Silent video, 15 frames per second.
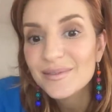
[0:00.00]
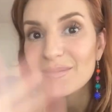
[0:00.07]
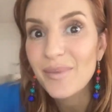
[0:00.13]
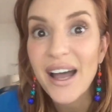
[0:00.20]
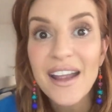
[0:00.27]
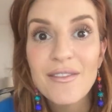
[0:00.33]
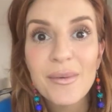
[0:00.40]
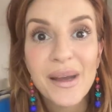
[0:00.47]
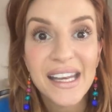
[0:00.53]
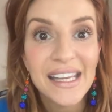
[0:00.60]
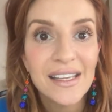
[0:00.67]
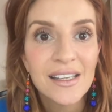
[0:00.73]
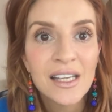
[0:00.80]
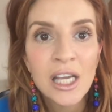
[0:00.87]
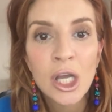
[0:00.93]
Bye, everybody.
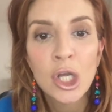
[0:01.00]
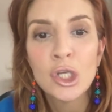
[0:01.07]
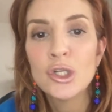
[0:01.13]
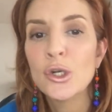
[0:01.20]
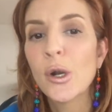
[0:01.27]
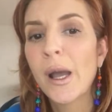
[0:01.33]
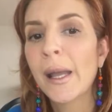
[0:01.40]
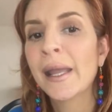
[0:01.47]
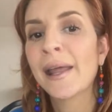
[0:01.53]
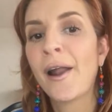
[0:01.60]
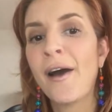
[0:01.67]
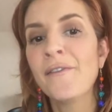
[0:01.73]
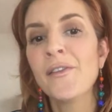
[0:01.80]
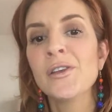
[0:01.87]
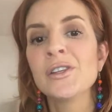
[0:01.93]
Do you know how I get
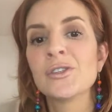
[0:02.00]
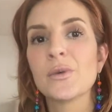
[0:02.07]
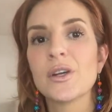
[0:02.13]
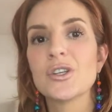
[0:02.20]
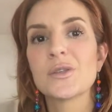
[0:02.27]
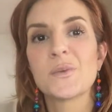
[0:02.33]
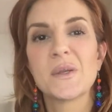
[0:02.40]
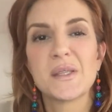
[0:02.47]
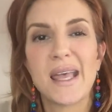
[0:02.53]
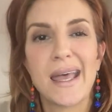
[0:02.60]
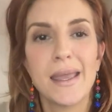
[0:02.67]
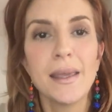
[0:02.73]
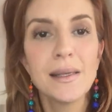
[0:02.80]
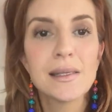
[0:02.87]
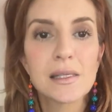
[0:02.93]
off of this? Do I just press
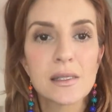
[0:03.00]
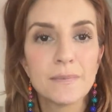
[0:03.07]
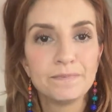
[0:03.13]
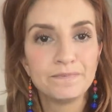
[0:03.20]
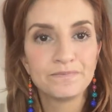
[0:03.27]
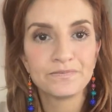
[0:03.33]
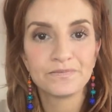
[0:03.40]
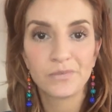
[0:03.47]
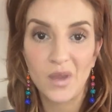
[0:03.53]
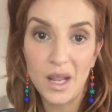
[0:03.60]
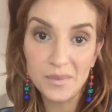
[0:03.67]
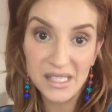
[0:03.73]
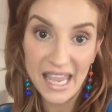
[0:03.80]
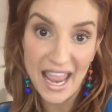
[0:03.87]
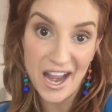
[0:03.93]
X? I'm
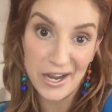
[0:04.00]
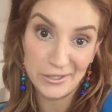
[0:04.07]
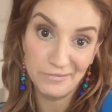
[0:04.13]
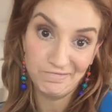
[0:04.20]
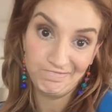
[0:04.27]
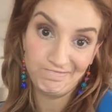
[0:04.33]
scared.